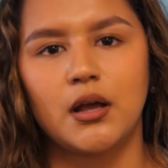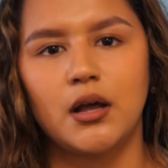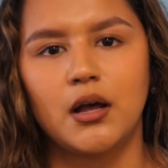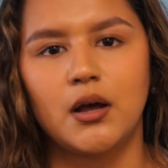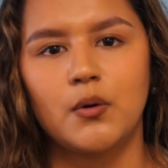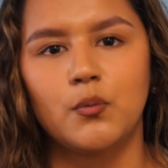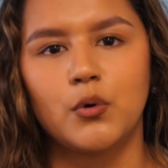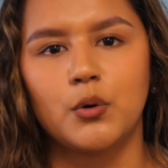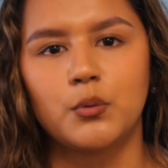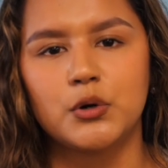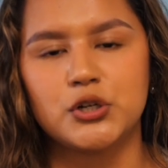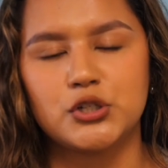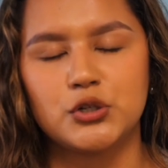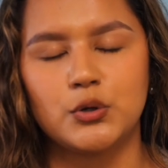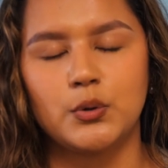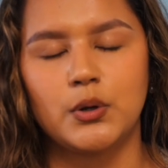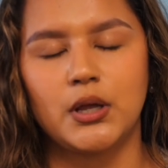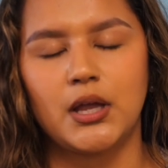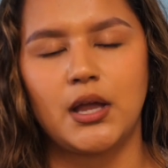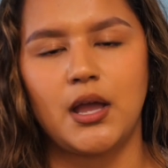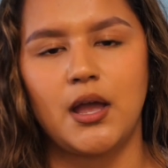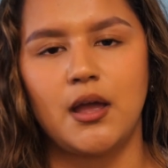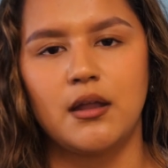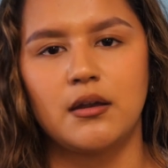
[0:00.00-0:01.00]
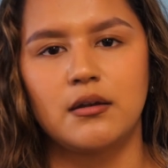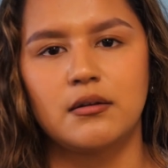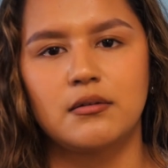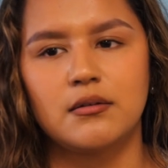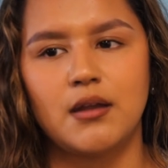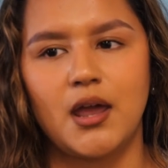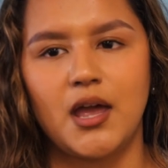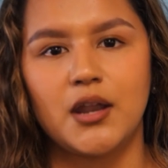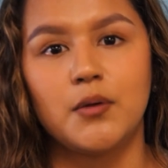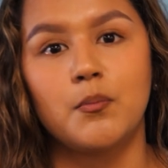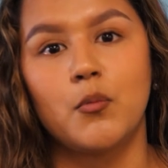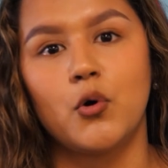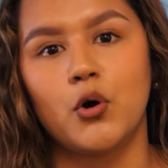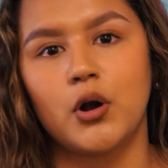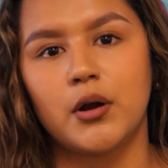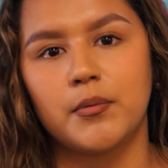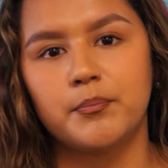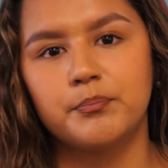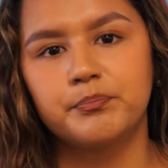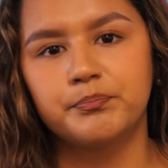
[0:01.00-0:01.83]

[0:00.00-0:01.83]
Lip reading: what we're doing and more.